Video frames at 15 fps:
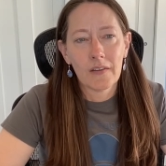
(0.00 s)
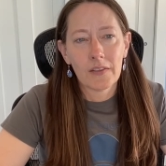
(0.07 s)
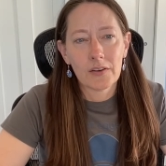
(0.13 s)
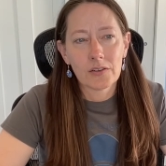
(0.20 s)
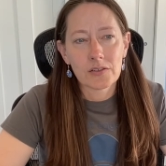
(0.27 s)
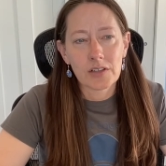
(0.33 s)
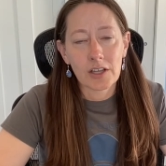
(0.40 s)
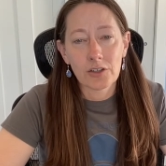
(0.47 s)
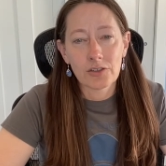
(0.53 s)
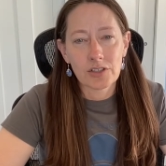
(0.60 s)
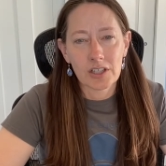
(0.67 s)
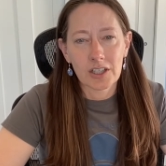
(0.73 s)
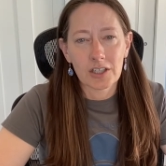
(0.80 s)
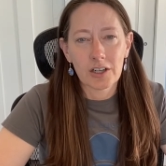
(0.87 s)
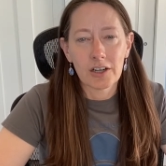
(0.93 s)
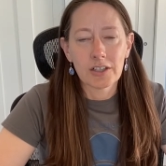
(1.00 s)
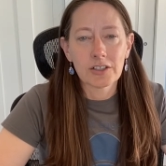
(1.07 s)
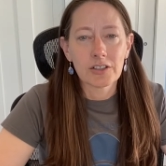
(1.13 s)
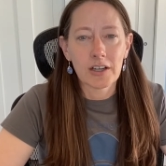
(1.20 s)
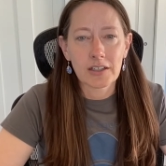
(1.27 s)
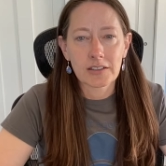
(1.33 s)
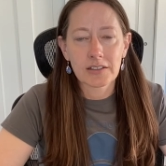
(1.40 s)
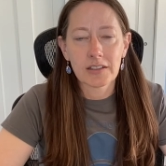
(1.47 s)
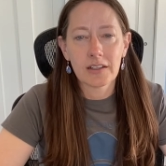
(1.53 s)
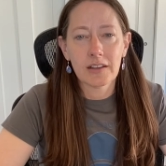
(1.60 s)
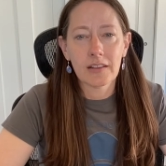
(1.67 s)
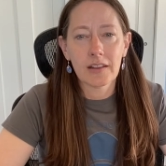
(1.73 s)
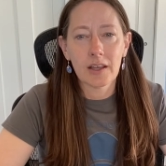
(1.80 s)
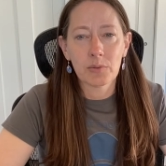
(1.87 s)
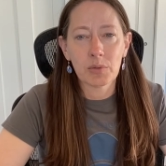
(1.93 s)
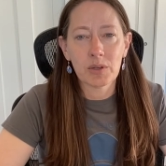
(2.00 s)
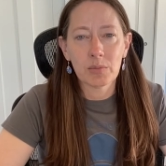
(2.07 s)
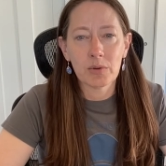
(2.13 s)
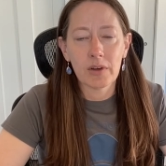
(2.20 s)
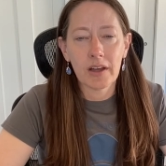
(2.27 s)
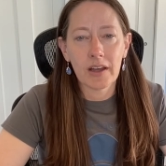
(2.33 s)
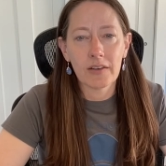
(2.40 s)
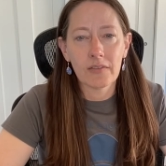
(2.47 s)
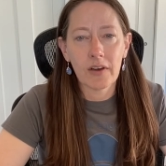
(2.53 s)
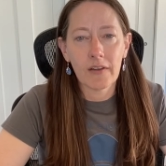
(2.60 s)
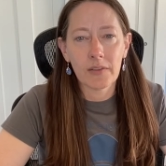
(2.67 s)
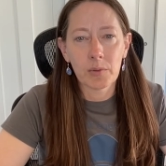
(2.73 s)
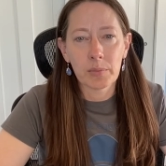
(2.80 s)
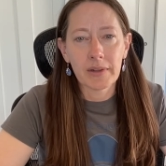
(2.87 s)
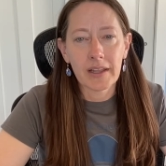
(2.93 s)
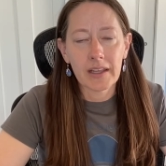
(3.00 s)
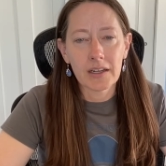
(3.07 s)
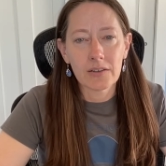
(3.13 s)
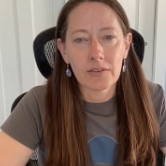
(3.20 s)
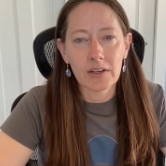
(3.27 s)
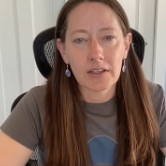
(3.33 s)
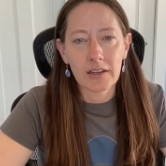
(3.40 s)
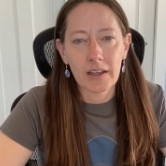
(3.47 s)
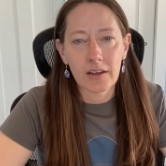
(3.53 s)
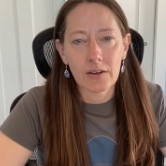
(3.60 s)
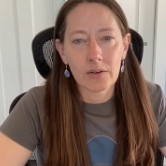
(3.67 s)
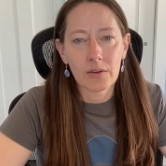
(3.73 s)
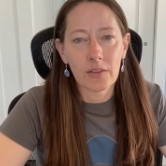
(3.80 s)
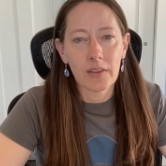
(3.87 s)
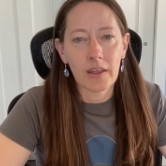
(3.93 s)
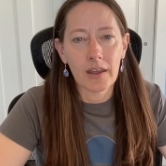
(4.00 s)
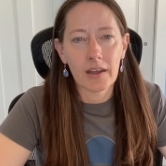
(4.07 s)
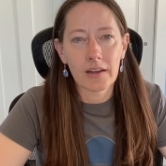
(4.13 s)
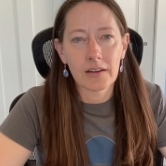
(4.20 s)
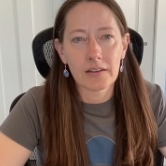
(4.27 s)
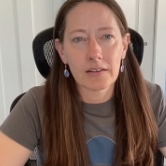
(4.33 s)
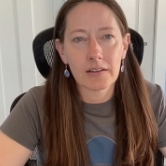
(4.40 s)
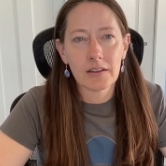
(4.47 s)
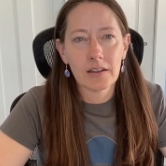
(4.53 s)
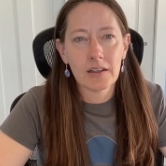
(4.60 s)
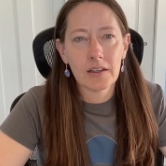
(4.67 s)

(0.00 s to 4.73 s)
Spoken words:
there's energetic contracts that people have on the planet right now that